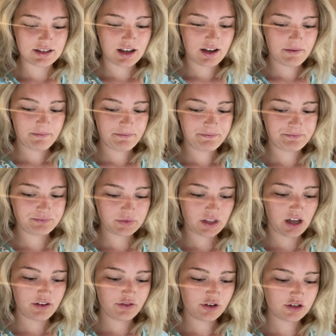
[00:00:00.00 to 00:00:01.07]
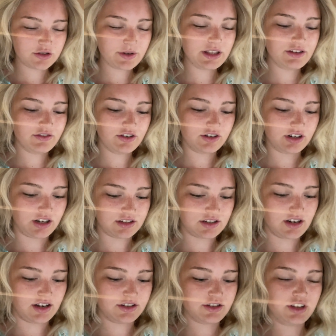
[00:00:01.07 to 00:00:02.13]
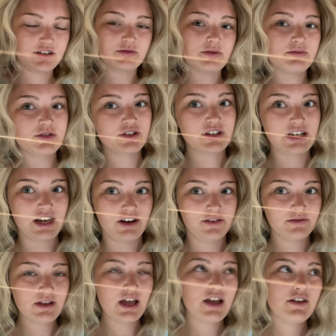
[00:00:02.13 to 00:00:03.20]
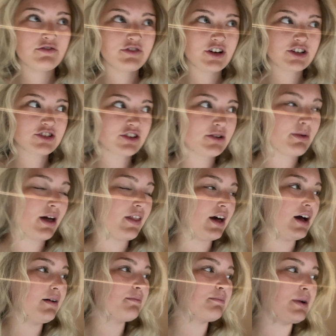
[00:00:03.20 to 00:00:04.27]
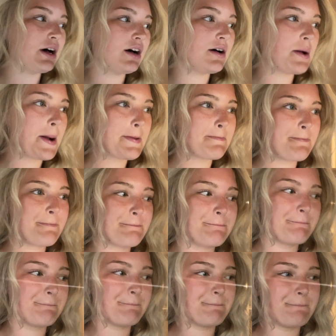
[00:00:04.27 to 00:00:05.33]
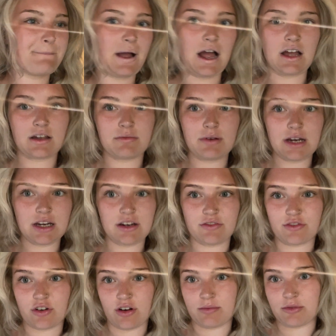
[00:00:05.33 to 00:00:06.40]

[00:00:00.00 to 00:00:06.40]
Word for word: Um, I forgot to end the vlog last night, so that's what I'm doing now. Very sorry about that, but I completely forgot.